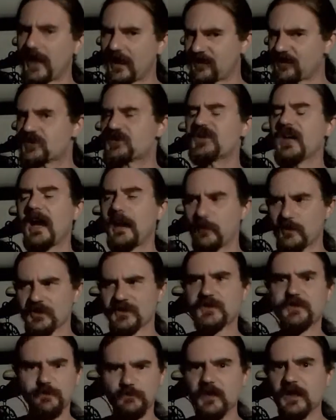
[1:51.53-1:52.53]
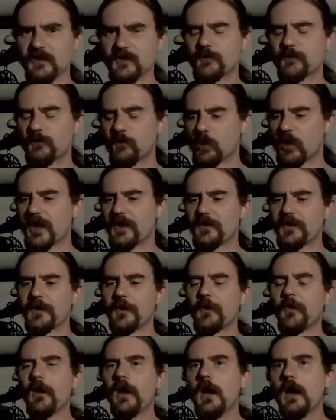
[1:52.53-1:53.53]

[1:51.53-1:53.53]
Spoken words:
At this time, it's brand new.